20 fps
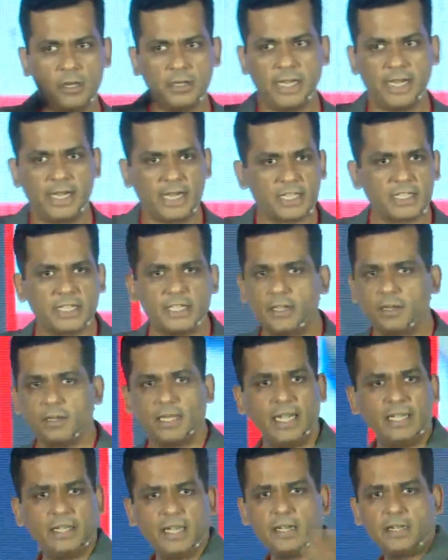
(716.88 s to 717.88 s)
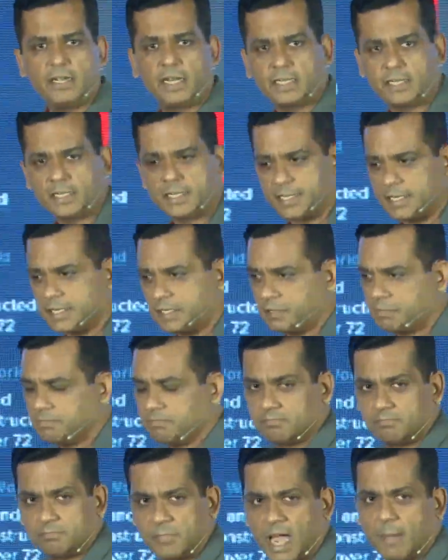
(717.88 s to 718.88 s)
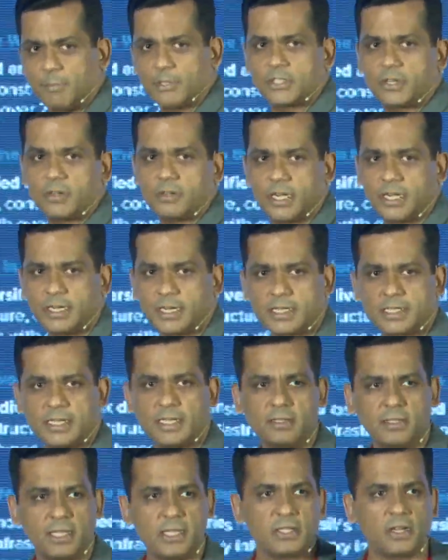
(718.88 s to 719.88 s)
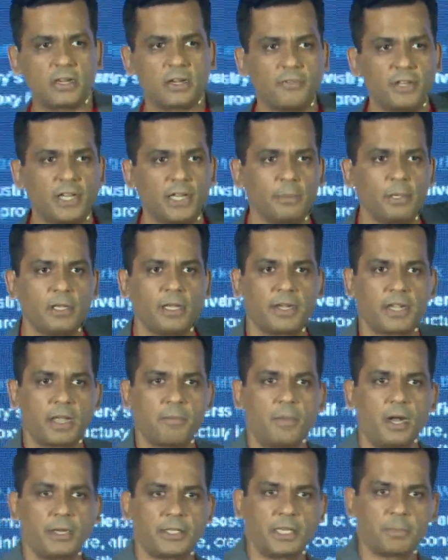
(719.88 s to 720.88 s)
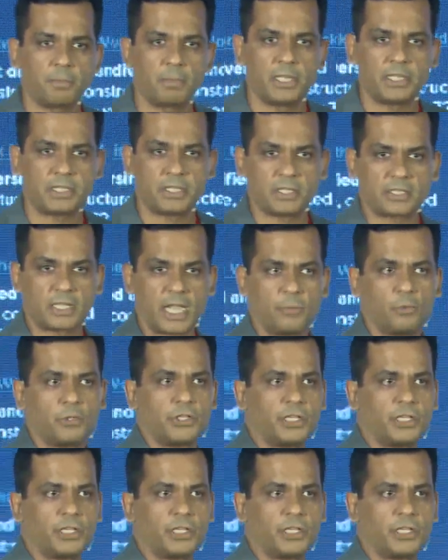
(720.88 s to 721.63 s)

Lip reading: data set, LinkedIn data set, Amazon data set, these are available at our marketplaces. I would